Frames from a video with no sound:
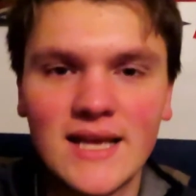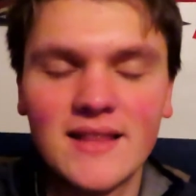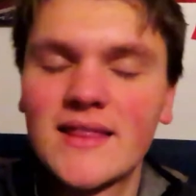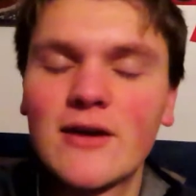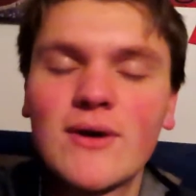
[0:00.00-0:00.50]

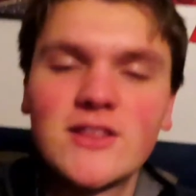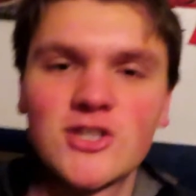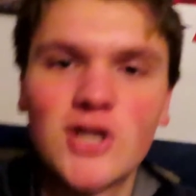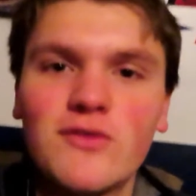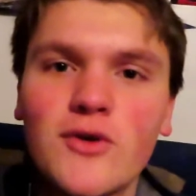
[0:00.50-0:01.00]
Like, they
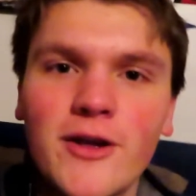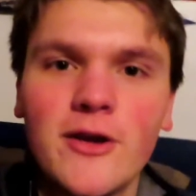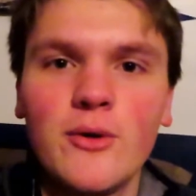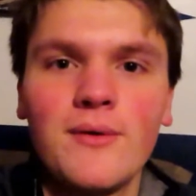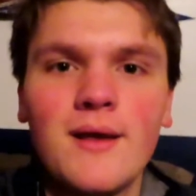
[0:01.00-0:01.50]
write the show for
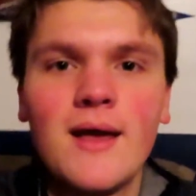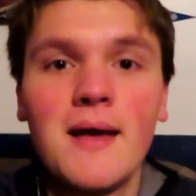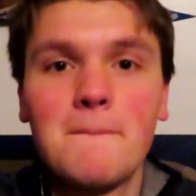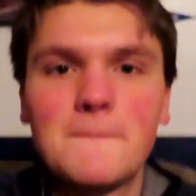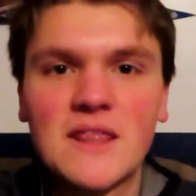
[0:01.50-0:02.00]
you,
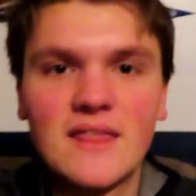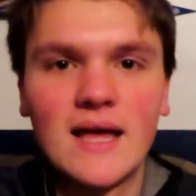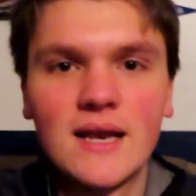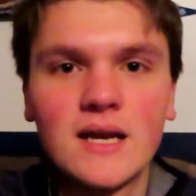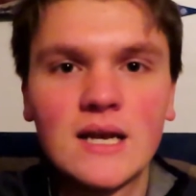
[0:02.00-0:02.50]
but
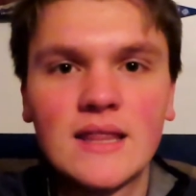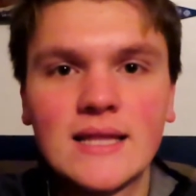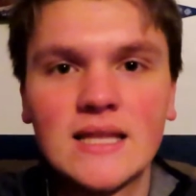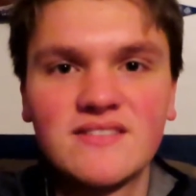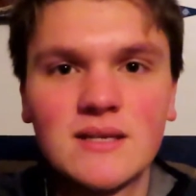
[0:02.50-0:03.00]
then
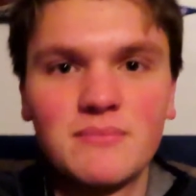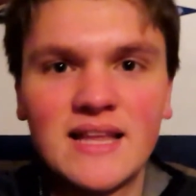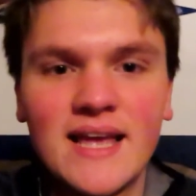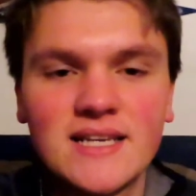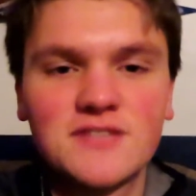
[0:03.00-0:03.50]
they leave some
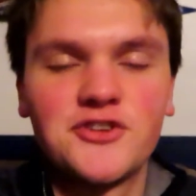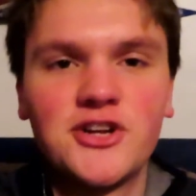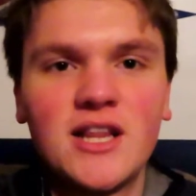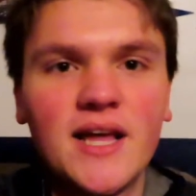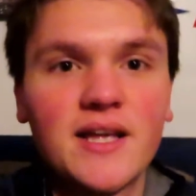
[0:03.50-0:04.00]
blanks for
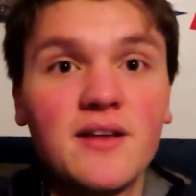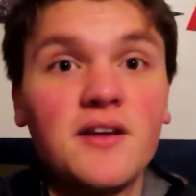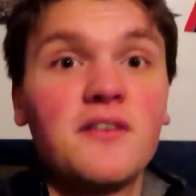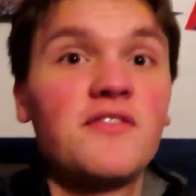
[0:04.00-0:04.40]
you to like